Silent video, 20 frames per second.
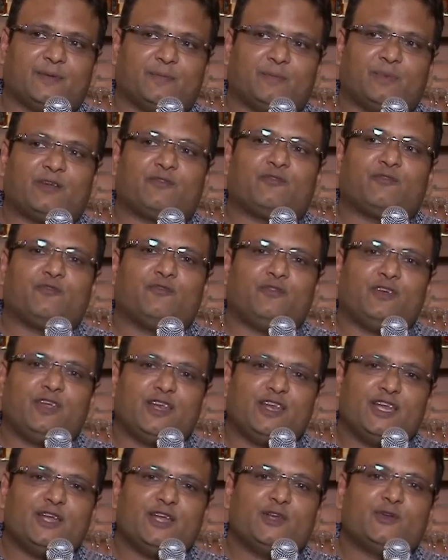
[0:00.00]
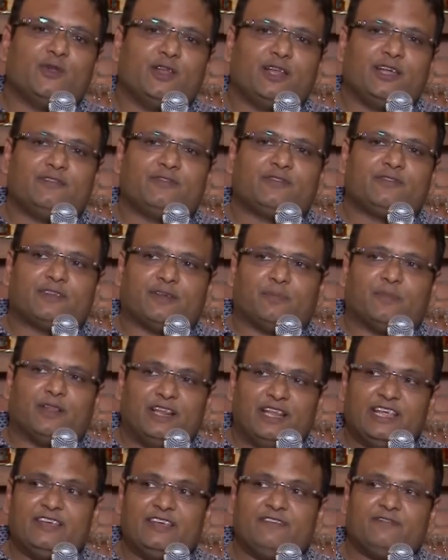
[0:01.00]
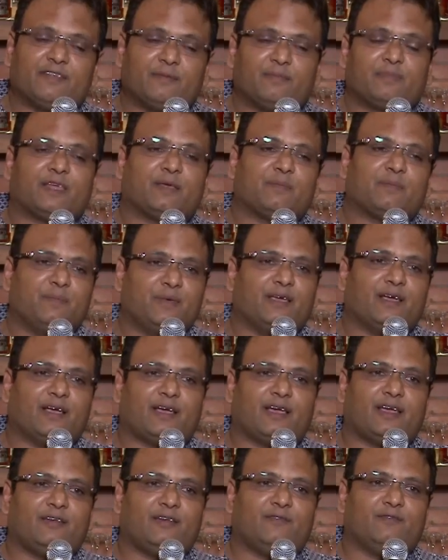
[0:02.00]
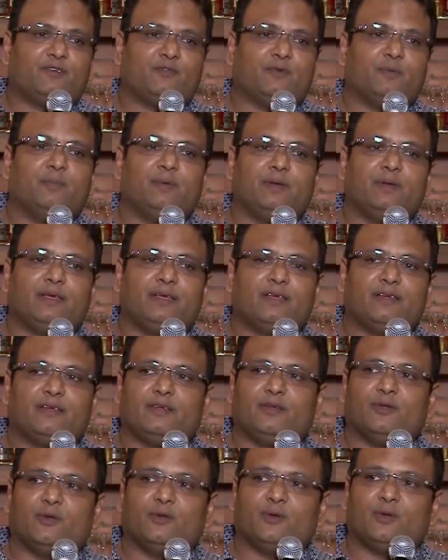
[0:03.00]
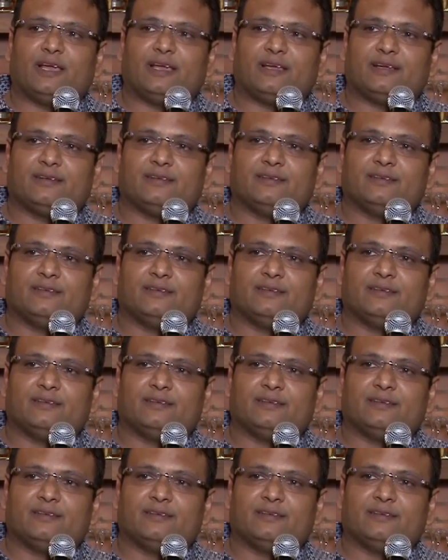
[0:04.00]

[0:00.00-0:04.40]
But we need to leave something behind, which will be, you know, like